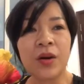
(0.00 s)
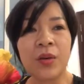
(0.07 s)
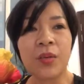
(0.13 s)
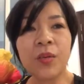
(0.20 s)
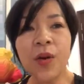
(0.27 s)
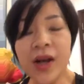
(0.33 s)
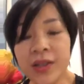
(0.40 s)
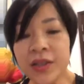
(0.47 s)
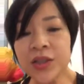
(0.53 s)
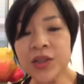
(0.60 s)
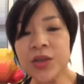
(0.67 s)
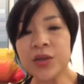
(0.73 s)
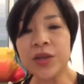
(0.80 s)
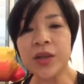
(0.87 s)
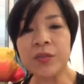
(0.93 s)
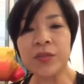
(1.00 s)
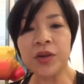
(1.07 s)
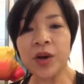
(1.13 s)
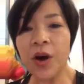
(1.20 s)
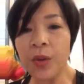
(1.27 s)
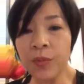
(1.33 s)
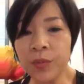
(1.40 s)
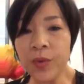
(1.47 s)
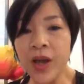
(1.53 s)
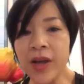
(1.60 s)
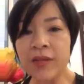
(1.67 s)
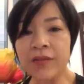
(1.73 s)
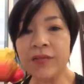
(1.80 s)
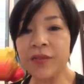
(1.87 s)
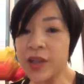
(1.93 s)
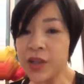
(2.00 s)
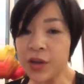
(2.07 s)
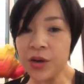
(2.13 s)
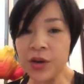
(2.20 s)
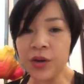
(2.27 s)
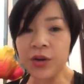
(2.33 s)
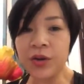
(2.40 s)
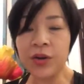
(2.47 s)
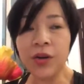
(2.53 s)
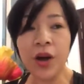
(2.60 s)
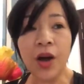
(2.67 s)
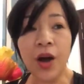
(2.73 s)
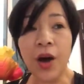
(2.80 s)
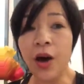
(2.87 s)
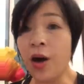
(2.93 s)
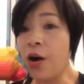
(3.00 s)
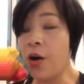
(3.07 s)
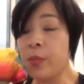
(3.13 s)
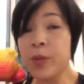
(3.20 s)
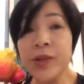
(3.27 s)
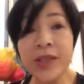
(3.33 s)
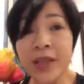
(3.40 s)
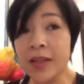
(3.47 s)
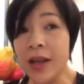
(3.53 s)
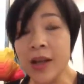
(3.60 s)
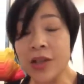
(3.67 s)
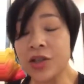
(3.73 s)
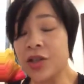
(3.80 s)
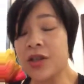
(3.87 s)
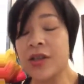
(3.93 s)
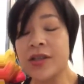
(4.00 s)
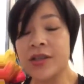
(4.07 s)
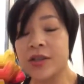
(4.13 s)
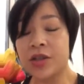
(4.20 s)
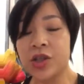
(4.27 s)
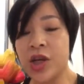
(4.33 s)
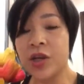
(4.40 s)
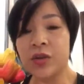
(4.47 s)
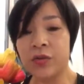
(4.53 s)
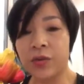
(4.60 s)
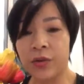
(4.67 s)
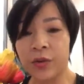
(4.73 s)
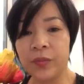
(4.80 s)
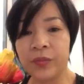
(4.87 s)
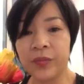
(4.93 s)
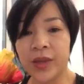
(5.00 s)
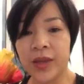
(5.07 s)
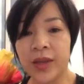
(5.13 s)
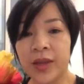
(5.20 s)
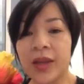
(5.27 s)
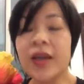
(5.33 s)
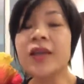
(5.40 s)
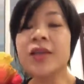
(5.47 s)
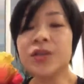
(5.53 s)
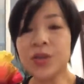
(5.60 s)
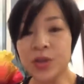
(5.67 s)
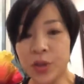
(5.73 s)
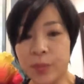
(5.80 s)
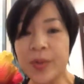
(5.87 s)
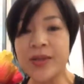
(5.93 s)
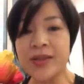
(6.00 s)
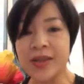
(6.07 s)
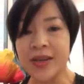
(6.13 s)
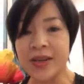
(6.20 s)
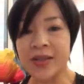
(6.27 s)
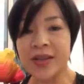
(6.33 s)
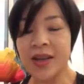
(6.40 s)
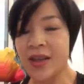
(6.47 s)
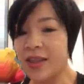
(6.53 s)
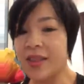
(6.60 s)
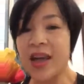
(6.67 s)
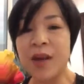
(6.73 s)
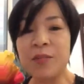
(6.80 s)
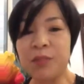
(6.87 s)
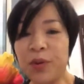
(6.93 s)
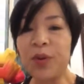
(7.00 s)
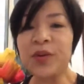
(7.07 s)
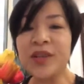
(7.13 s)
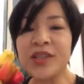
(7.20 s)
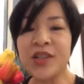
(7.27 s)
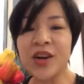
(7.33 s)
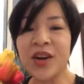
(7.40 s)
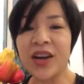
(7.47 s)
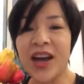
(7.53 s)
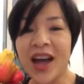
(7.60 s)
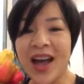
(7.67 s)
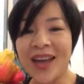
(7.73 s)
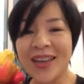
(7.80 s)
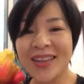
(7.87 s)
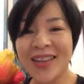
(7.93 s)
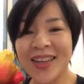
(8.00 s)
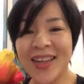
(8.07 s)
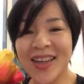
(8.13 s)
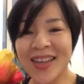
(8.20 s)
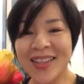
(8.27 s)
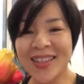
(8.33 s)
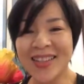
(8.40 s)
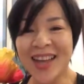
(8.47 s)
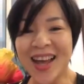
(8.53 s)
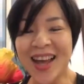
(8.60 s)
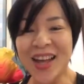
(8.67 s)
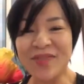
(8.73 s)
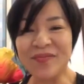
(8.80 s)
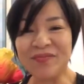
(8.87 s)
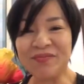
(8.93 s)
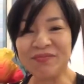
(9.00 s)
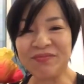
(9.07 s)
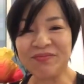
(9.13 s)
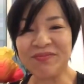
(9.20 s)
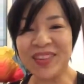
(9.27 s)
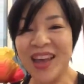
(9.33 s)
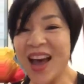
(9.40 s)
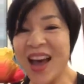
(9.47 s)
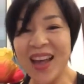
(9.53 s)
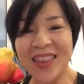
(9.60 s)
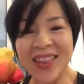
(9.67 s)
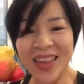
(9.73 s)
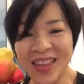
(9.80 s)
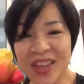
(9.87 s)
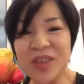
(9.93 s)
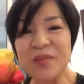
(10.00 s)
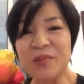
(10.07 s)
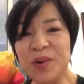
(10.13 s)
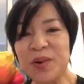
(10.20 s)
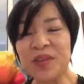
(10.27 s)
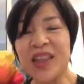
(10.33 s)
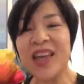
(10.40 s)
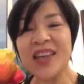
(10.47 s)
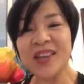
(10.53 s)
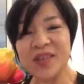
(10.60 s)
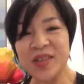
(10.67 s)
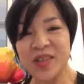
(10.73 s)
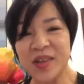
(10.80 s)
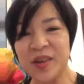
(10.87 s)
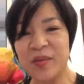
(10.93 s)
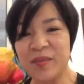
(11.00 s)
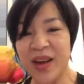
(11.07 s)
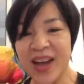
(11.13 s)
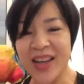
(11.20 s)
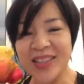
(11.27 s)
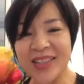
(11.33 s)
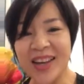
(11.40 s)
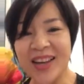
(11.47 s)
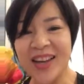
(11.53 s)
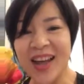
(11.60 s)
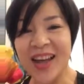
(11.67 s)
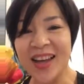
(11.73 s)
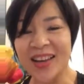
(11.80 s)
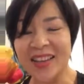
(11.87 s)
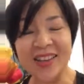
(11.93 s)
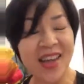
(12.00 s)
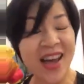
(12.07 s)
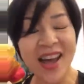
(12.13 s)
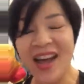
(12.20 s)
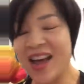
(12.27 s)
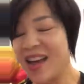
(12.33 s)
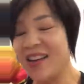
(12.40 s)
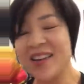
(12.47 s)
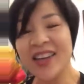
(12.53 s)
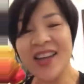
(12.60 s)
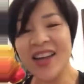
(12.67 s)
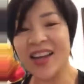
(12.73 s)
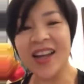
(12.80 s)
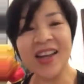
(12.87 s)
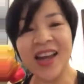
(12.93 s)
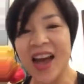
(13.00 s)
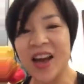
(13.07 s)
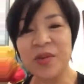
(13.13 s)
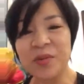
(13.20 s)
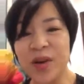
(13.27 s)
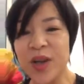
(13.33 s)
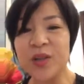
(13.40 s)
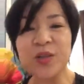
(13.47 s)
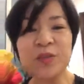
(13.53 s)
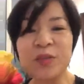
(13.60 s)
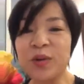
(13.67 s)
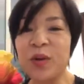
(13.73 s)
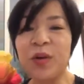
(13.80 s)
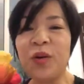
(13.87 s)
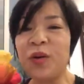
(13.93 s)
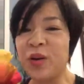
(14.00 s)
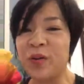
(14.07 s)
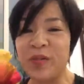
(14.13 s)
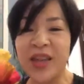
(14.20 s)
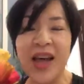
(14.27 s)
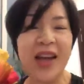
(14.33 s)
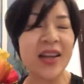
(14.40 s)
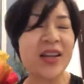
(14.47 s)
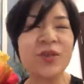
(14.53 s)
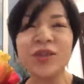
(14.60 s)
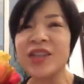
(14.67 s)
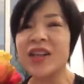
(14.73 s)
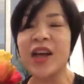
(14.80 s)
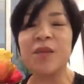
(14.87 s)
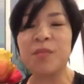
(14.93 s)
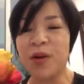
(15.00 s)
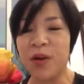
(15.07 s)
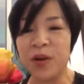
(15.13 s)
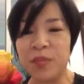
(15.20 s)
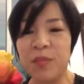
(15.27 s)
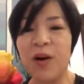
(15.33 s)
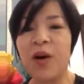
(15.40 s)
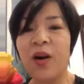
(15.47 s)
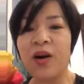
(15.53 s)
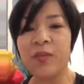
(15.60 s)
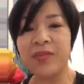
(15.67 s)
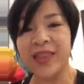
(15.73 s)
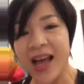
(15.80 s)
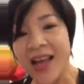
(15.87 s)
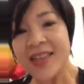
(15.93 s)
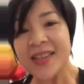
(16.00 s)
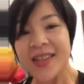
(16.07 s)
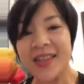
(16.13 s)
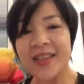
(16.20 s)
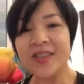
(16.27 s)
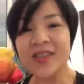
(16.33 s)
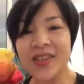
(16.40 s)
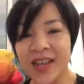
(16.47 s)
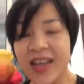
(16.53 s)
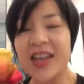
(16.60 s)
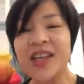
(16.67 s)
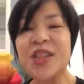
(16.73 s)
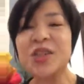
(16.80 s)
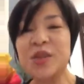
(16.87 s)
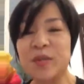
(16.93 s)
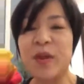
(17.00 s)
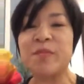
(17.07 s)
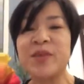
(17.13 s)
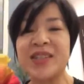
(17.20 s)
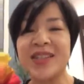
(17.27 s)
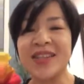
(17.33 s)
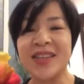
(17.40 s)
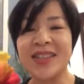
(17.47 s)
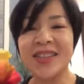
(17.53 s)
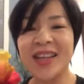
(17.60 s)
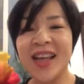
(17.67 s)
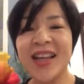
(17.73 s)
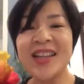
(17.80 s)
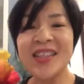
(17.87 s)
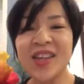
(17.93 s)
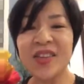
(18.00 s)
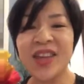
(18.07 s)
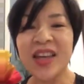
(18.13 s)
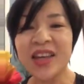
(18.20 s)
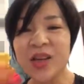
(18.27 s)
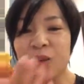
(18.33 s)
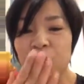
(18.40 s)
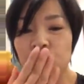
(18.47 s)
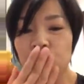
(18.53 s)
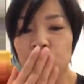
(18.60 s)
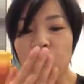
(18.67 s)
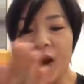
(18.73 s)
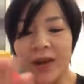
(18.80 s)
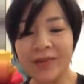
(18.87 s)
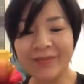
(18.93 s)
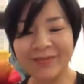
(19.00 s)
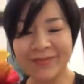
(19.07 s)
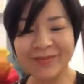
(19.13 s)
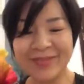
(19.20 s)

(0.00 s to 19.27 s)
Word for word: want to incorporate video or presentation in general into your business, then Paul is your guy. Um, yeah, thank you, Paul. Thank you so much. And I, yeah, I, again, I can't wait to put all of that and utilize more and more of that skills into my business. So thank you. Mwah.